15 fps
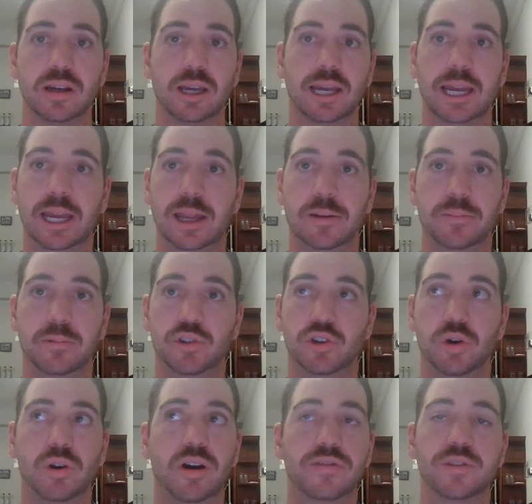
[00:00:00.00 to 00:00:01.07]
and
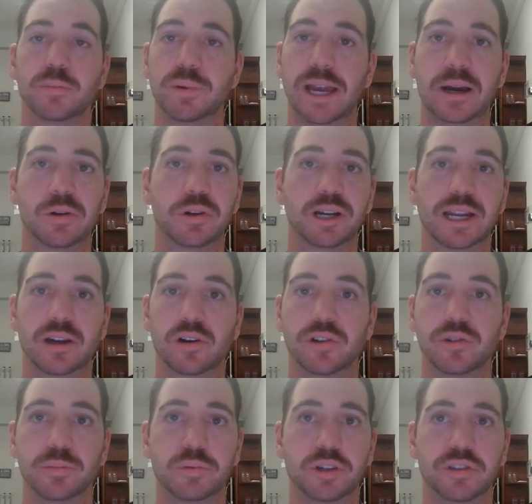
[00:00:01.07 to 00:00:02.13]
showed off some power, had
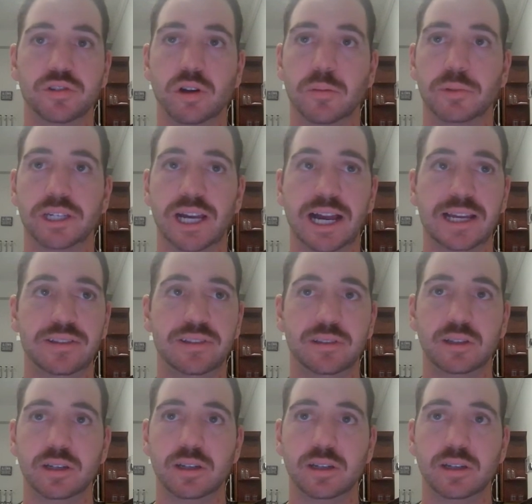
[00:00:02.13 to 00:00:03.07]
100-plus RBIs.